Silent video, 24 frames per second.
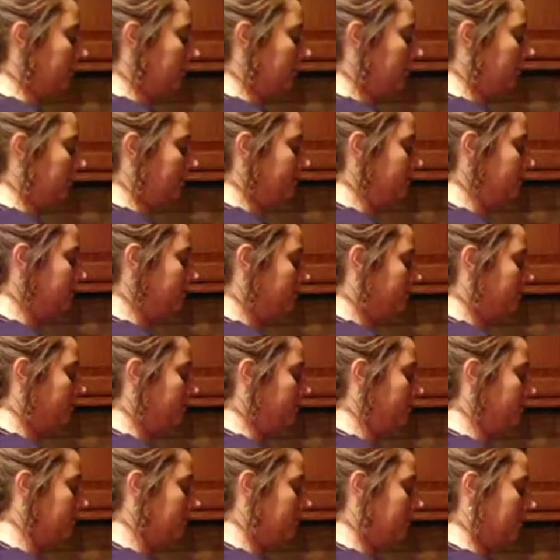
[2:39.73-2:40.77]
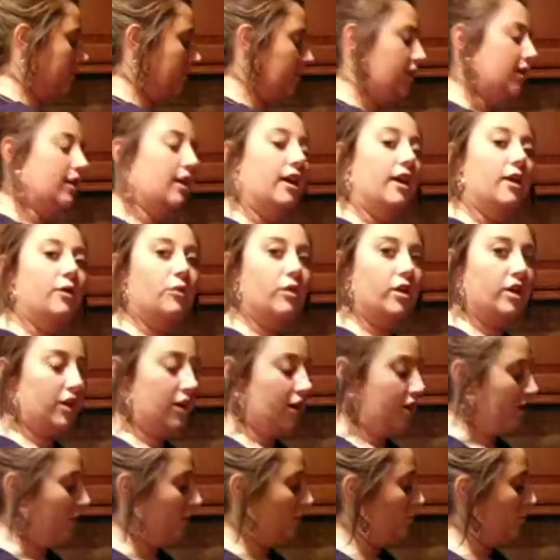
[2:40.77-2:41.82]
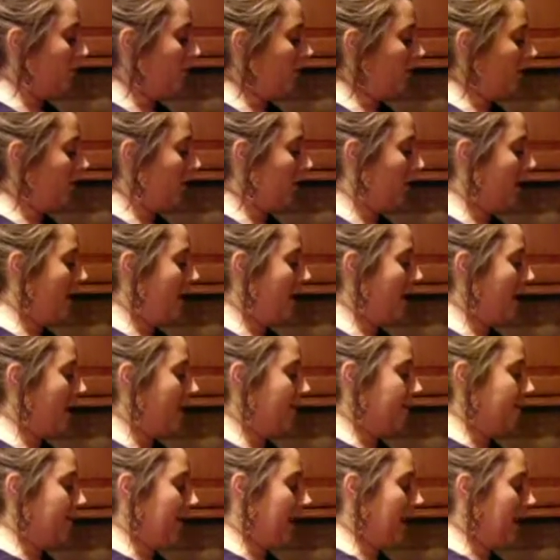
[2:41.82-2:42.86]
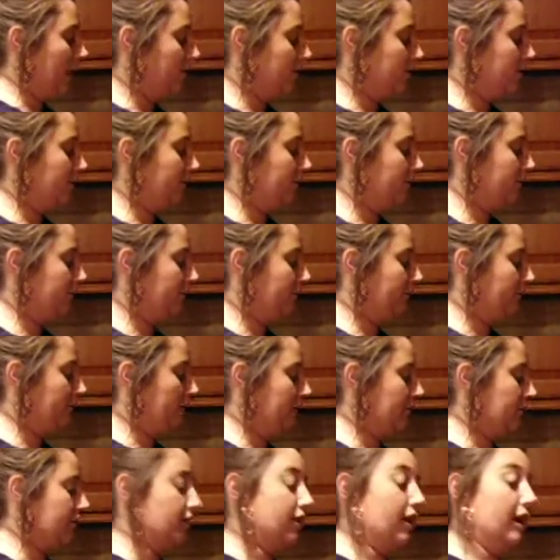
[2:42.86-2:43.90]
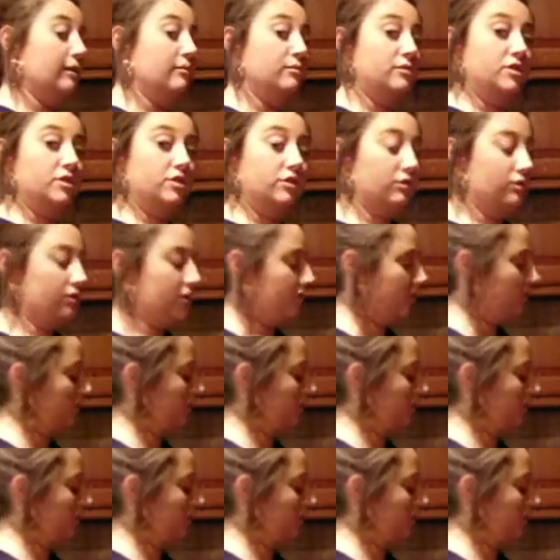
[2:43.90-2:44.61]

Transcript: lime juice. We're going to need 1 1/2 ounces of fresh lime juice.